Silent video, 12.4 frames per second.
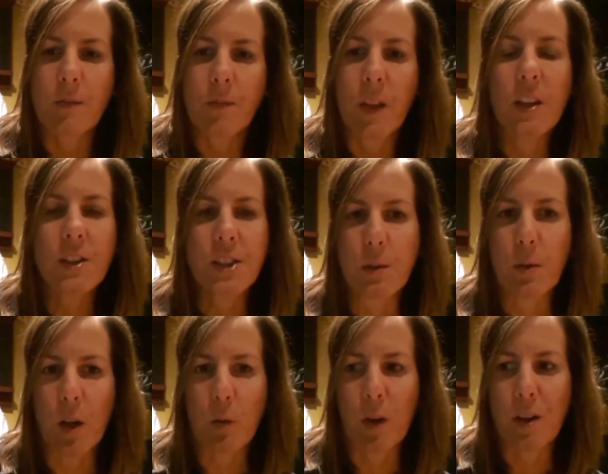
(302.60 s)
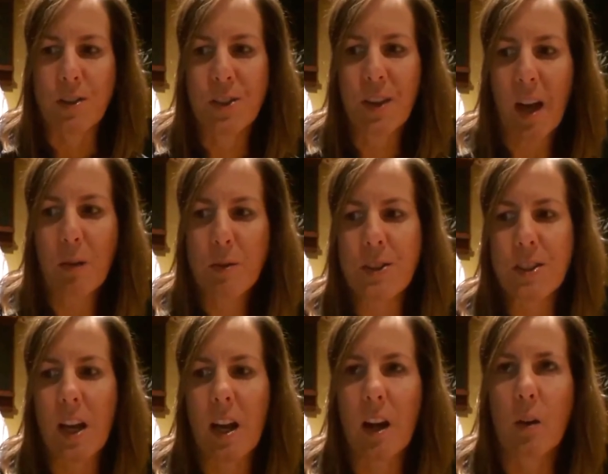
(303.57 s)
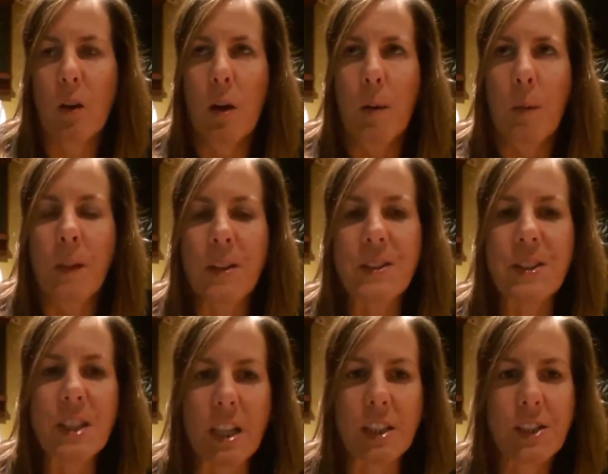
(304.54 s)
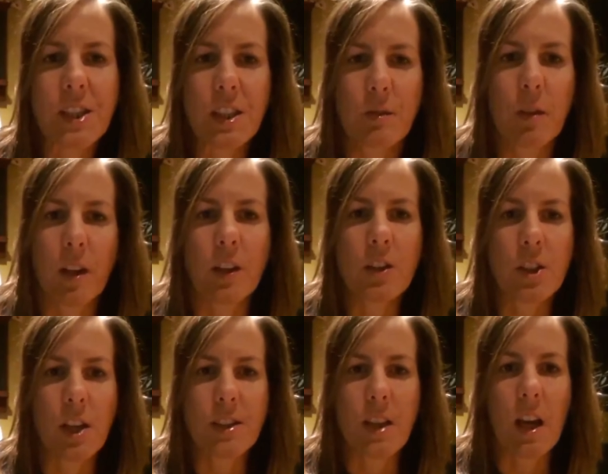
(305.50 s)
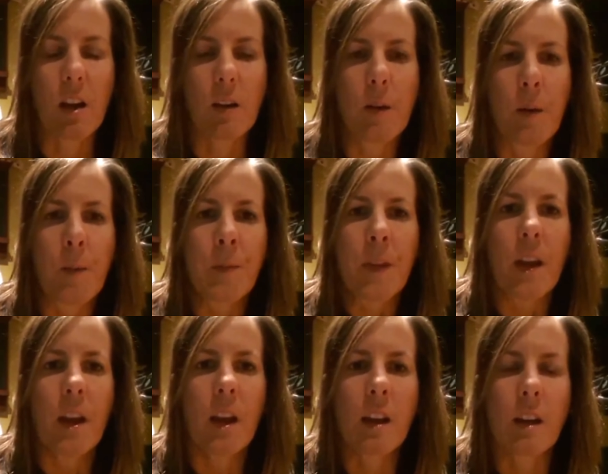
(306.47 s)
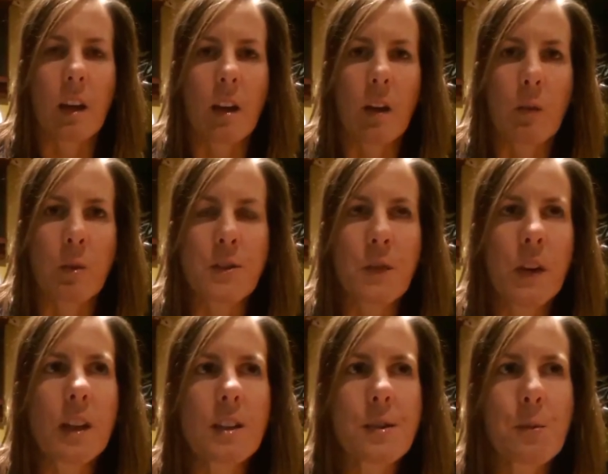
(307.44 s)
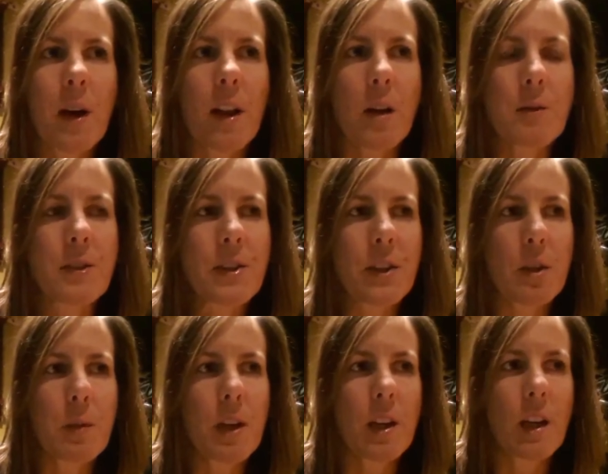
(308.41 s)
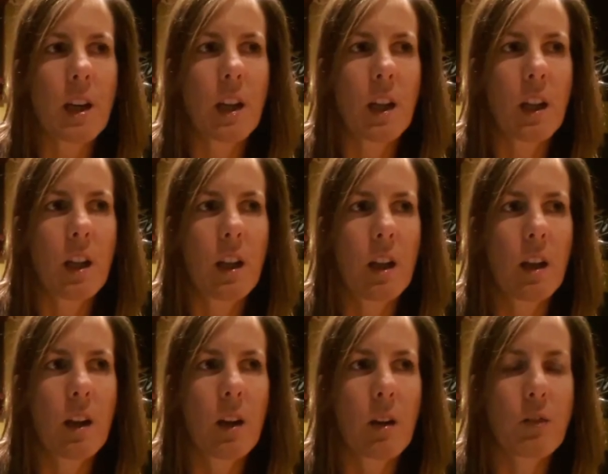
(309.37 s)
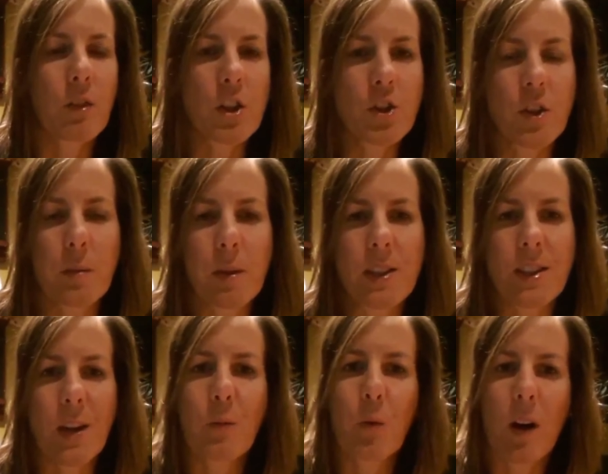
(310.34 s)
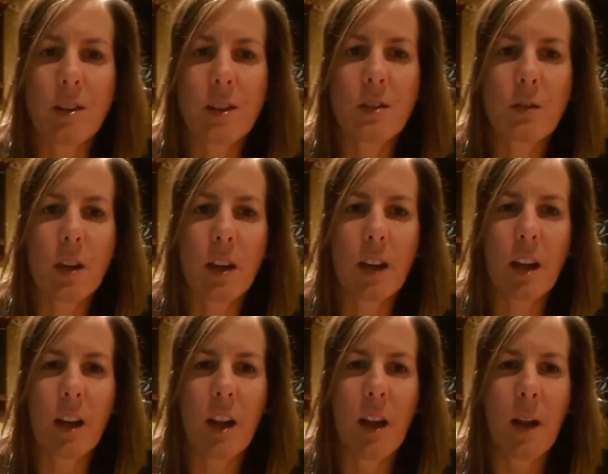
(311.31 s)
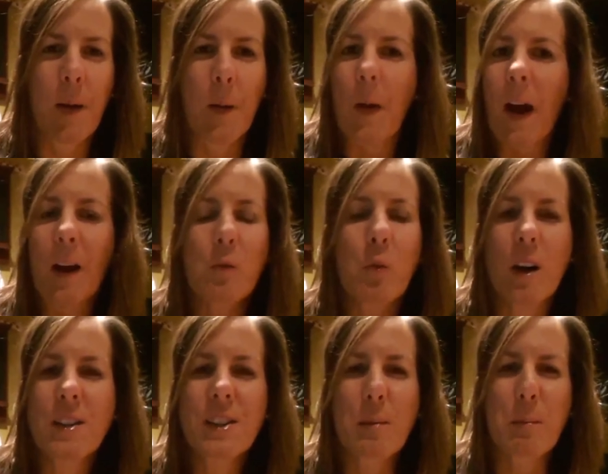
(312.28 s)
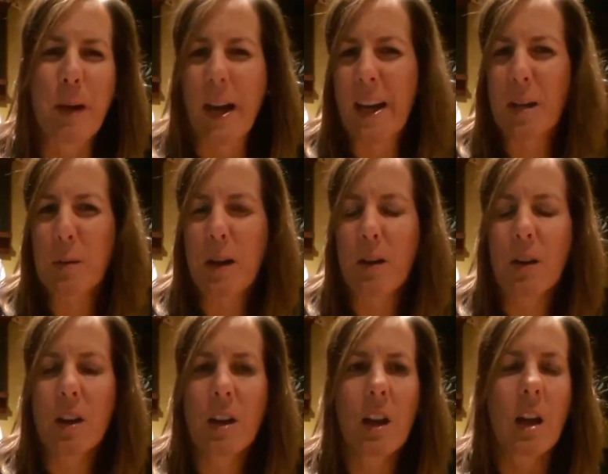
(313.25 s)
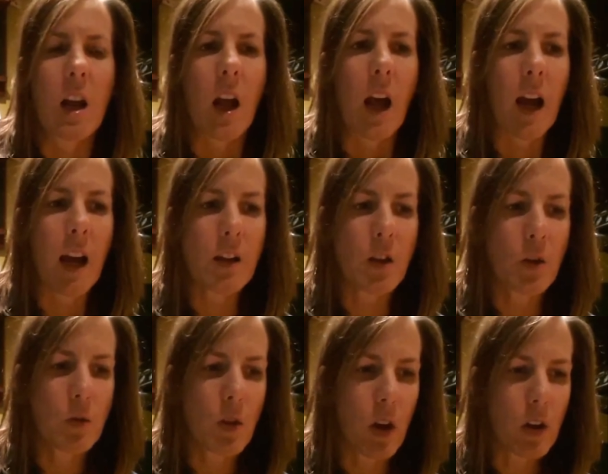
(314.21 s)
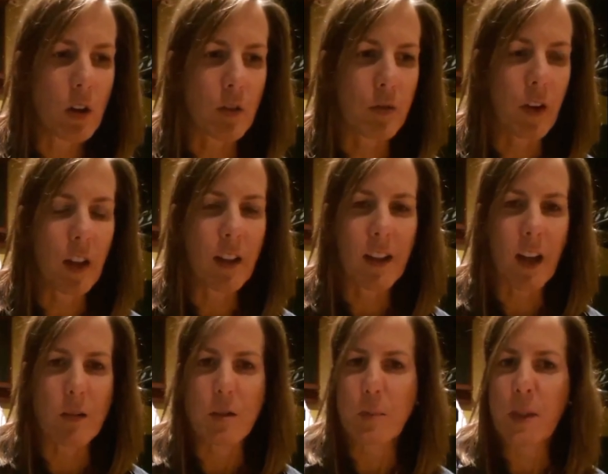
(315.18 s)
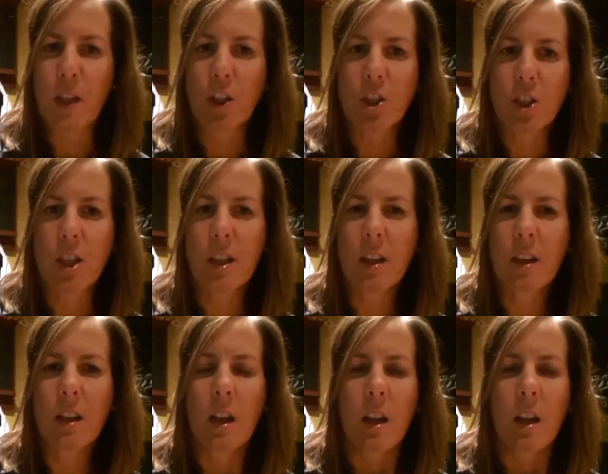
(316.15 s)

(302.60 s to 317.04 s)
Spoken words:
then see where I was. So that was now the 6th running shutdown. And what's funny is while I was a little bit frustrated because I wanted to run again, I wasn't mad about it. I no longer felt like I was being cheated